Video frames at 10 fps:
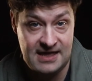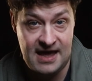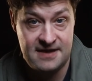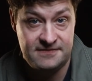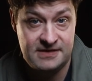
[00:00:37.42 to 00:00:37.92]

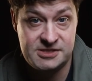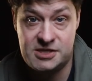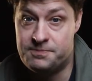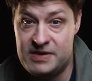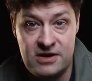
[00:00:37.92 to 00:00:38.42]
life is
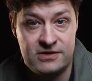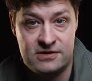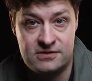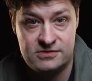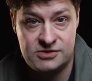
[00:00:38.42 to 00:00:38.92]

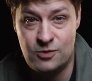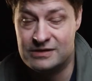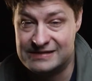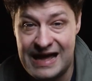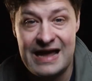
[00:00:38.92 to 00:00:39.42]
superior to a
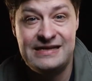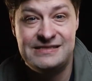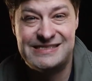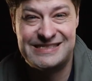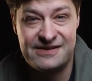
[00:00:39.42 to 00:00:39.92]

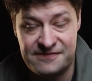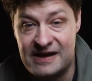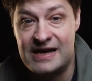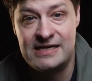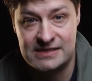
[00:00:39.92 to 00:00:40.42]
lines
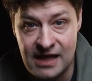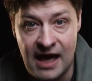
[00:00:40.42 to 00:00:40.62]
defined